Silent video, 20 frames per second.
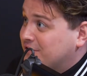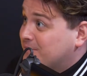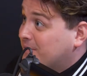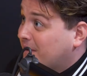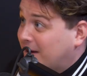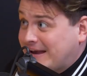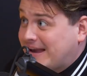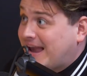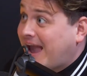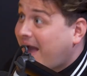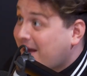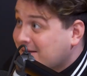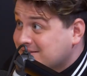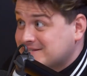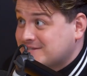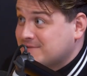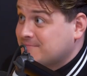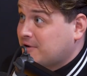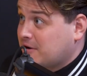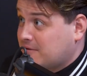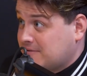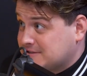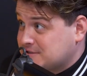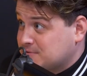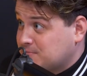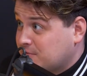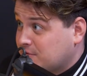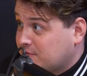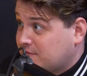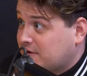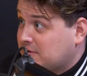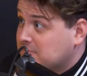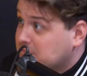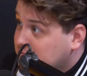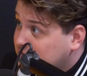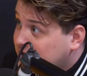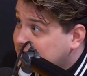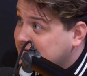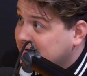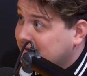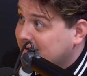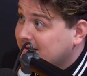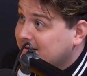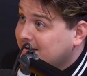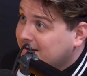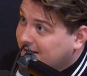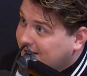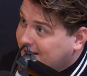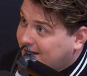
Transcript: But he has them going to war for him already,